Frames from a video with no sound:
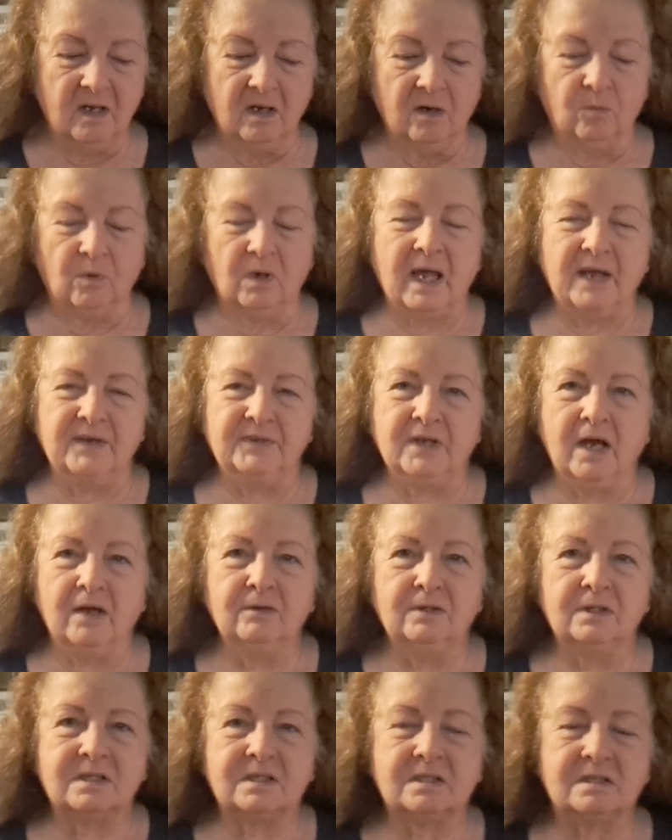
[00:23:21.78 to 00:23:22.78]
Well, I
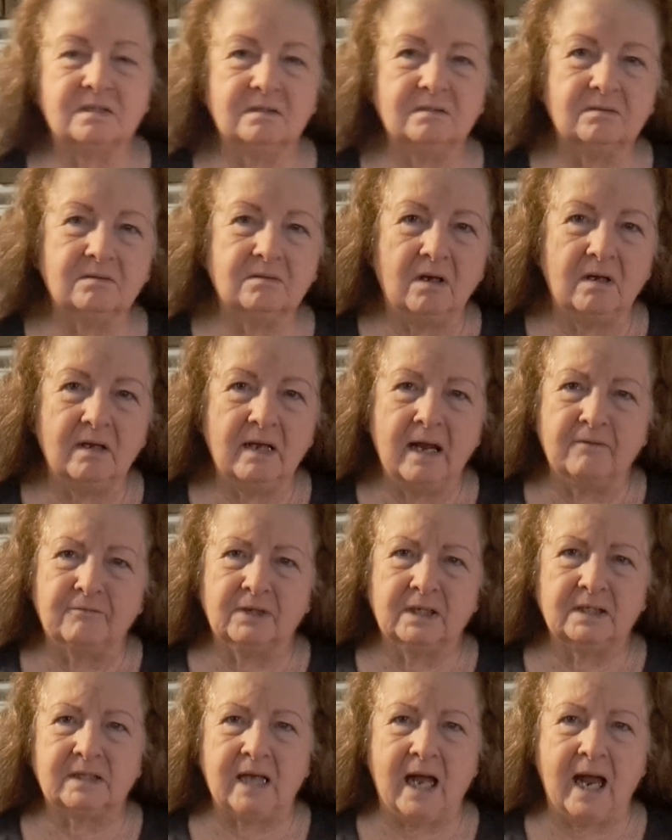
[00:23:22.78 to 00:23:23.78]
noticed
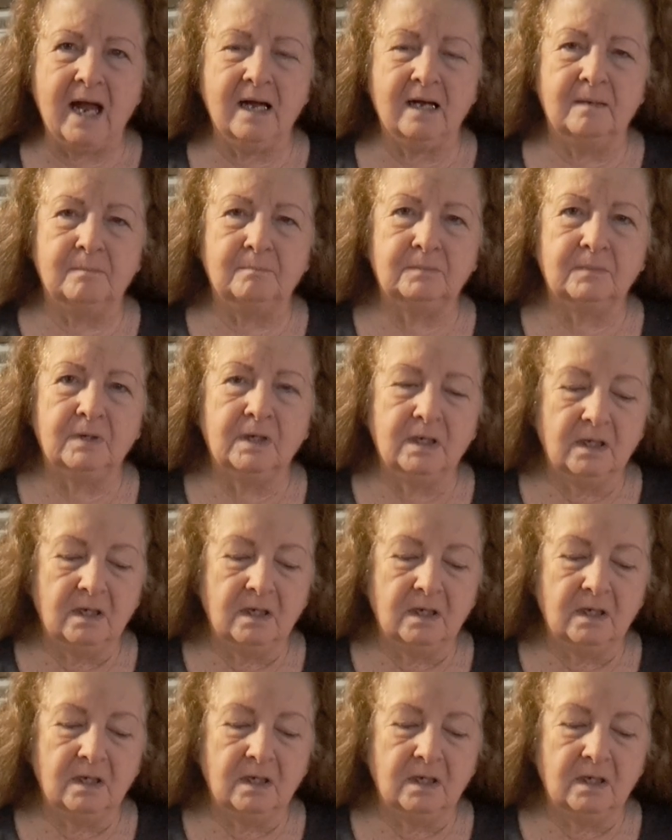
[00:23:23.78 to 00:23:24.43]
every time